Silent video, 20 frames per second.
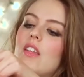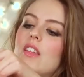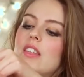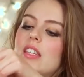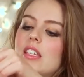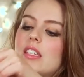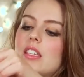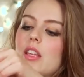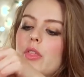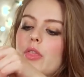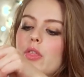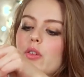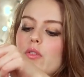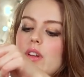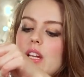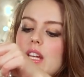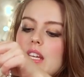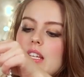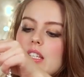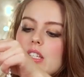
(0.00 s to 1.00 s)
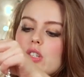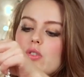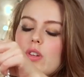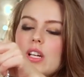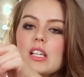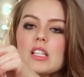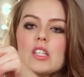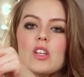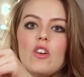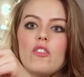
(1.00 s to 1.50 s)
This is three
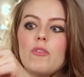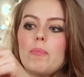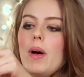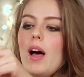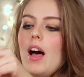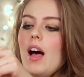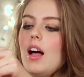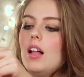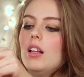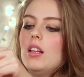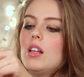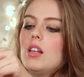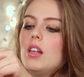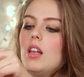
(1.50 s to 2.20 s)
strings of pearl,